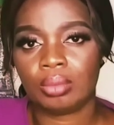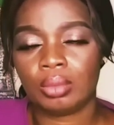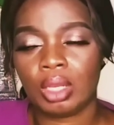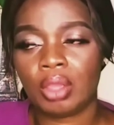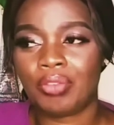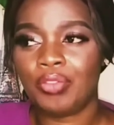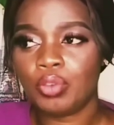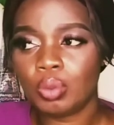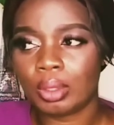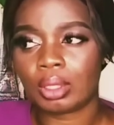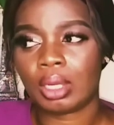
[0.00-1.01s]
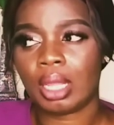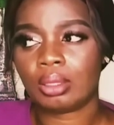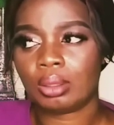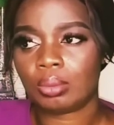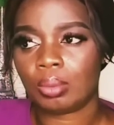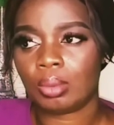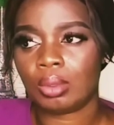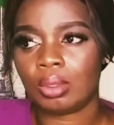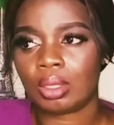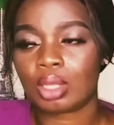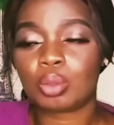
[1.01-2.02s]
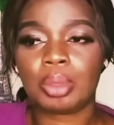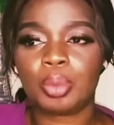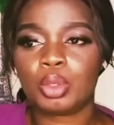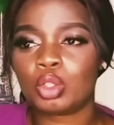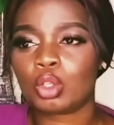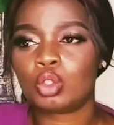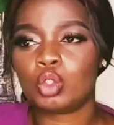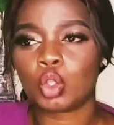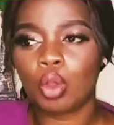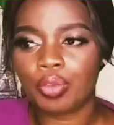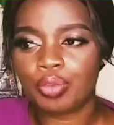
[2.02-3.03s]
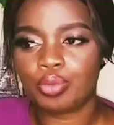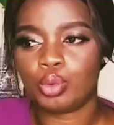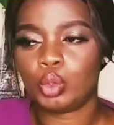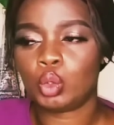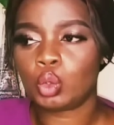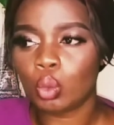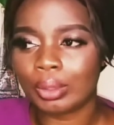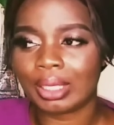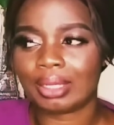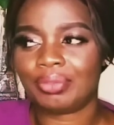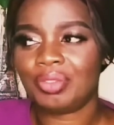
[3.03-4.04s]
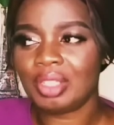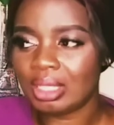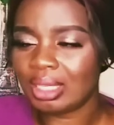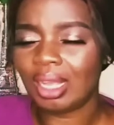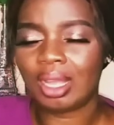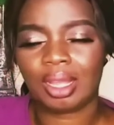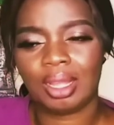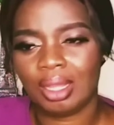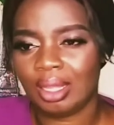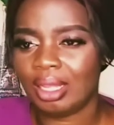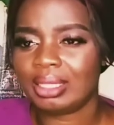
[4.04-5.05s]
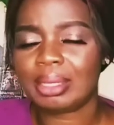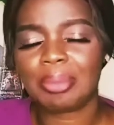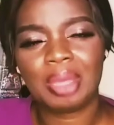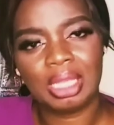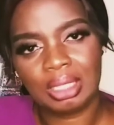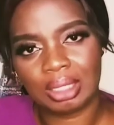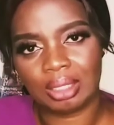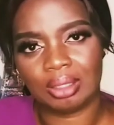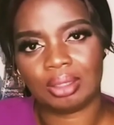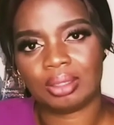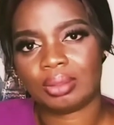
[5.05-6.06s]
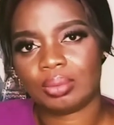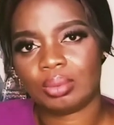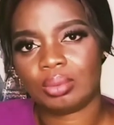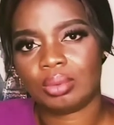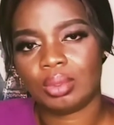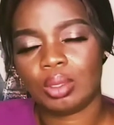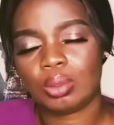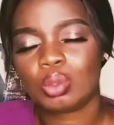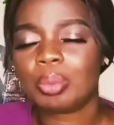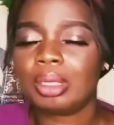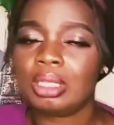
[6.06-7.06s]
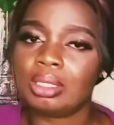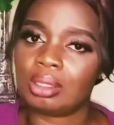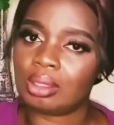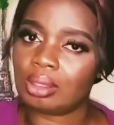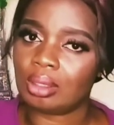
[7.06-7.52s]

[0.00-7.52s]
Your food. There's some people, it's just junk food, soda, fizzy. It's amazing. So please,